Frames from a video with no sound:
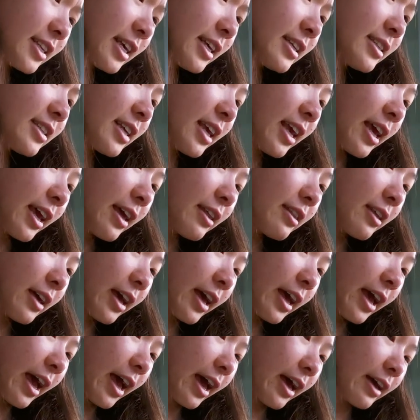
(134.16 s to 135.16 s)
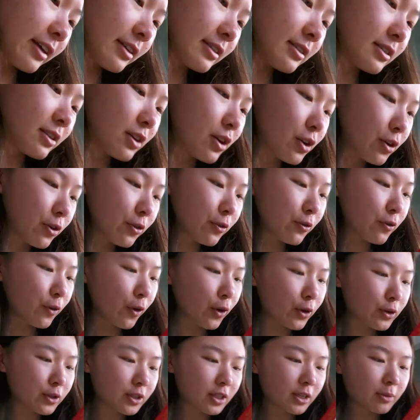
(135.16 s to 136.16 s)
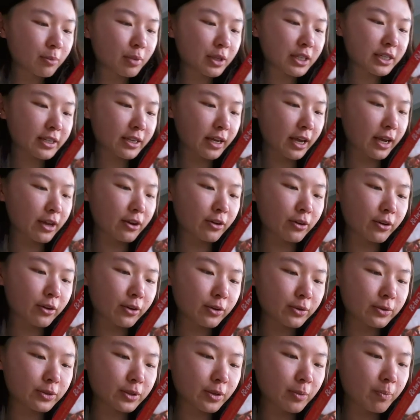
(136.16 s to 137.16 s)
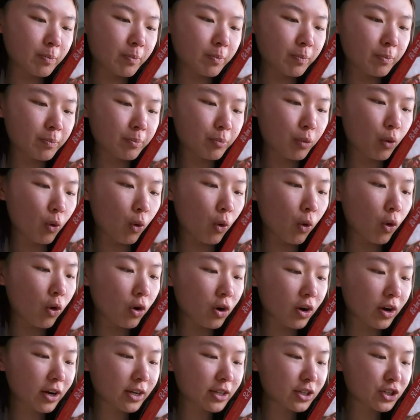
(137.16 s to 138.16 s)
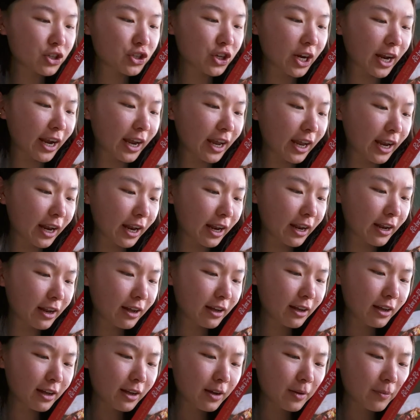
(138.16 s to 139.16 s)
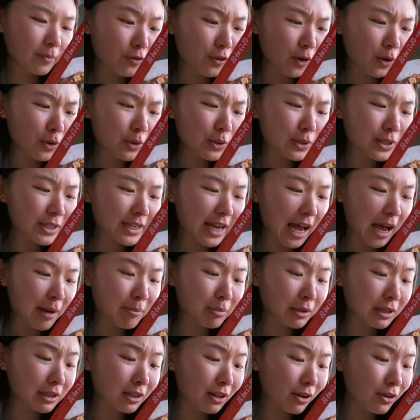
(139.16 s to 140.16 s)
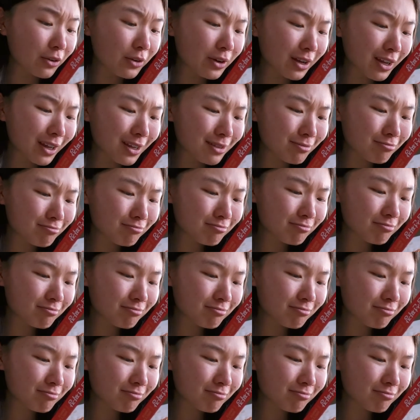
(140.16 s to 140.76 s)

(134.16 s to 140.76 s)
says here that it has frozen potatoes, pork, chicken, frozen abalone.